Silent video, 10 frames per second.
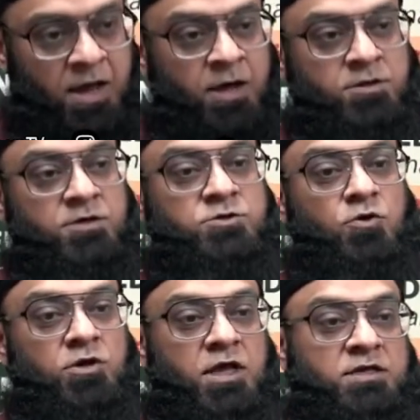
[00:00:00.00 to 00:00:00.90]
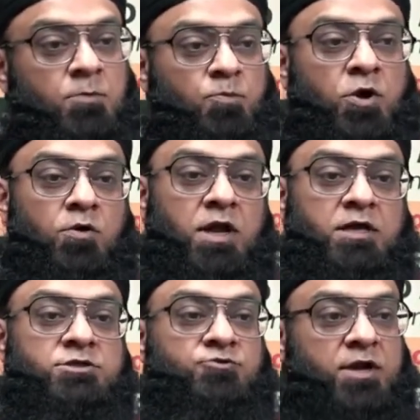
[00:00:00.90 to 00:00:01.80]
Uh, the zuhud is a
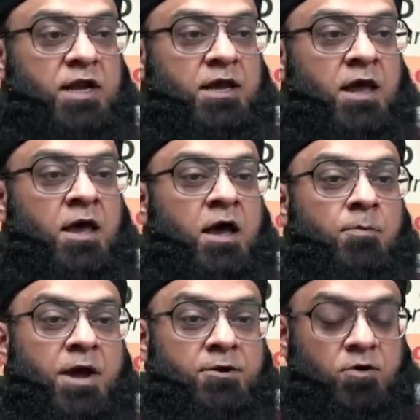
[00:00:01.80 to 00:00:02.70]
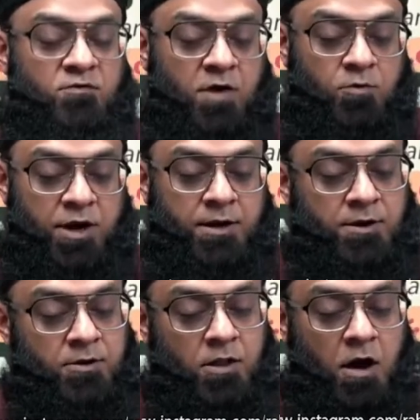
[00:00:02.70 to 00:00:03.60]
purely, strictly a matter of our
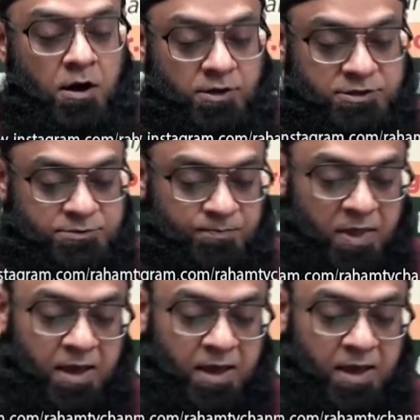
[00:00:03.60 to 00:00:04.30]
internal hearts.